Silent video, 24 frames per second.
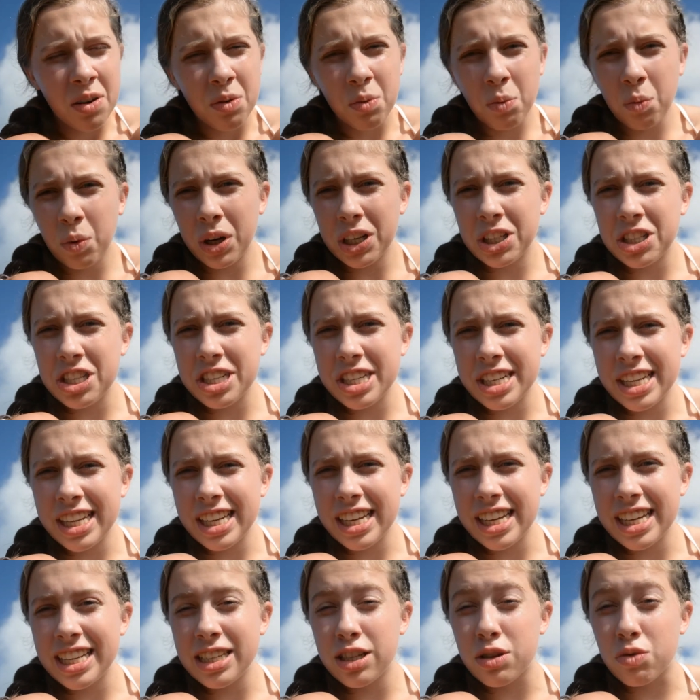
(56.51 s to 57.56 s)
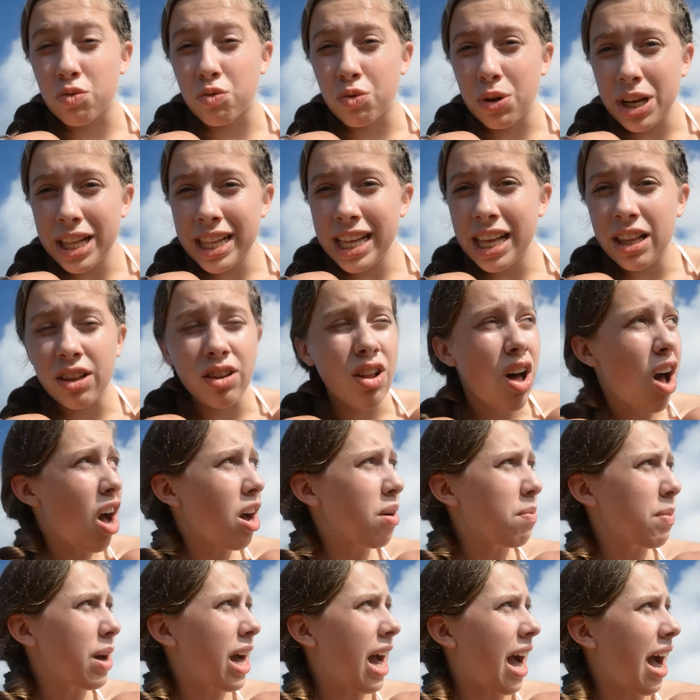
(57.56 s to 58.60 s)
which is really
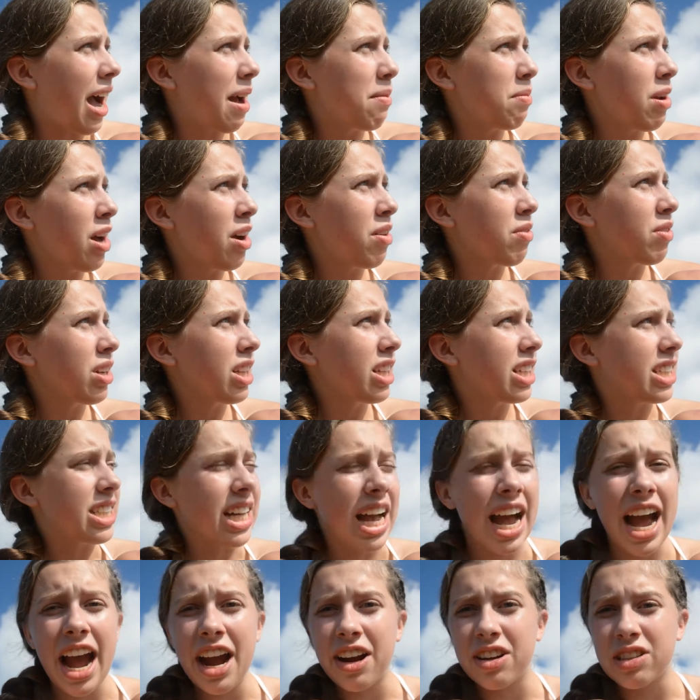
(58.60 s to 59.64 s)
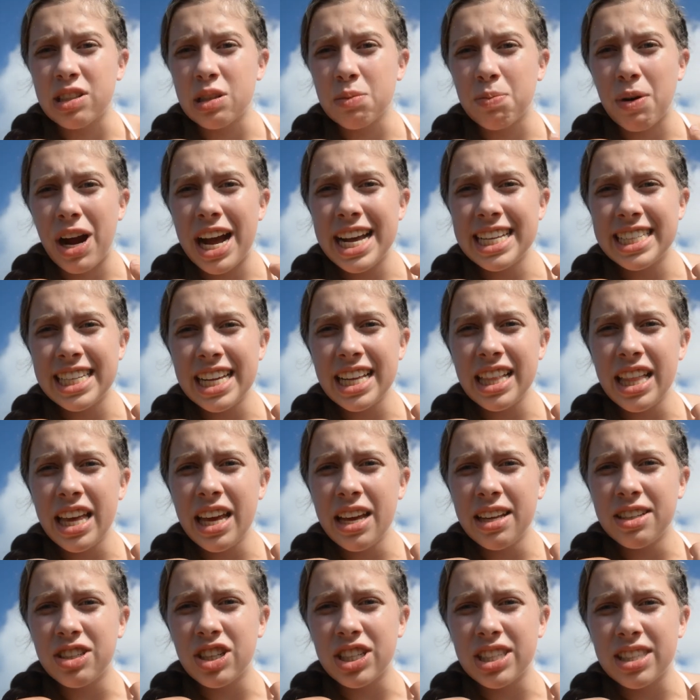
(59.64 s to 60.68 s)
long, but I'm not really tired,
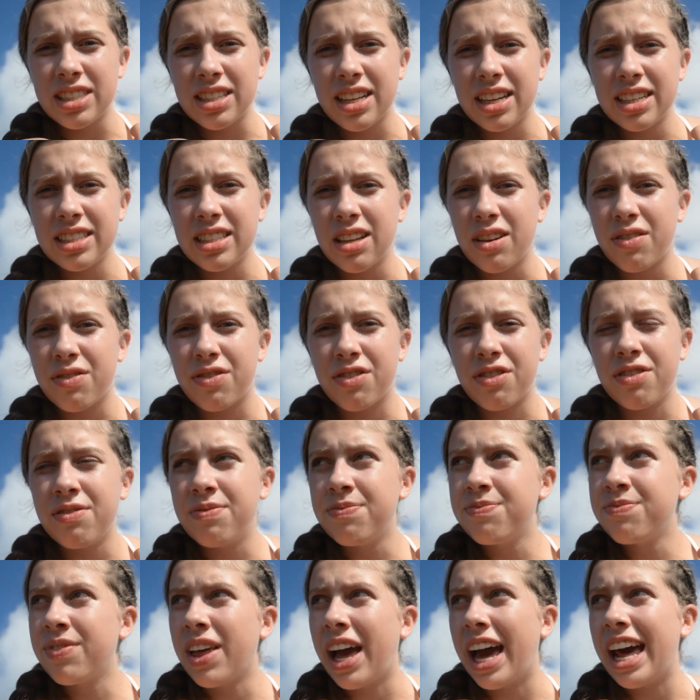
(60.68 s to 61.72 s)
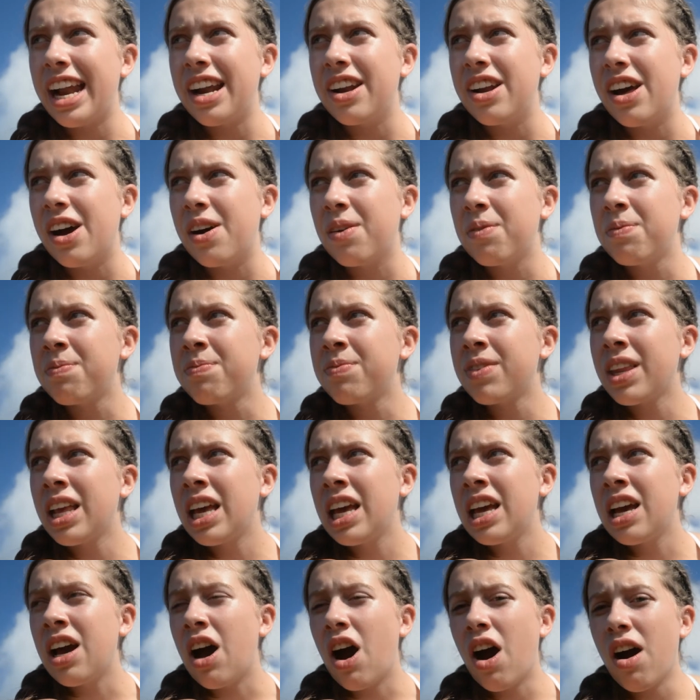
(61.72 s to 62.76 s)
surprisingly, just because of, I don't know,
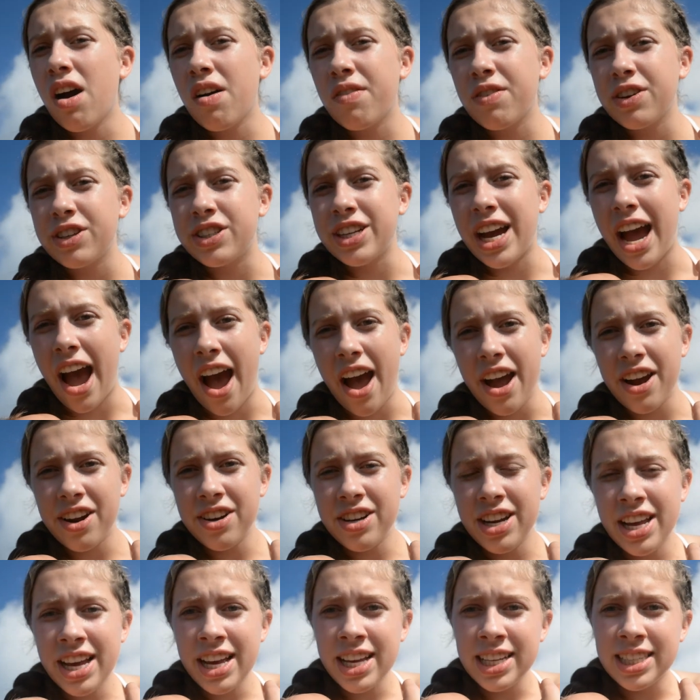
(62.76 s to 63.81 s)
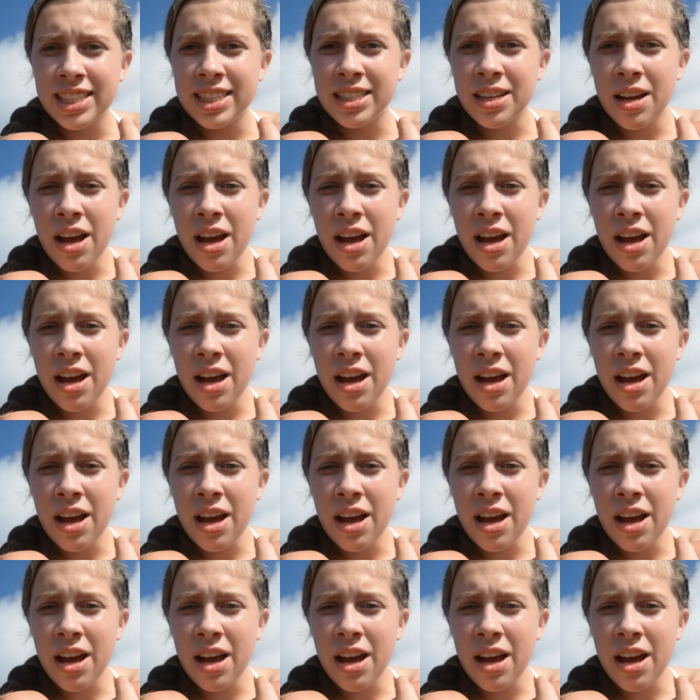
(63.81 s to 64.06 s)
overtiredness.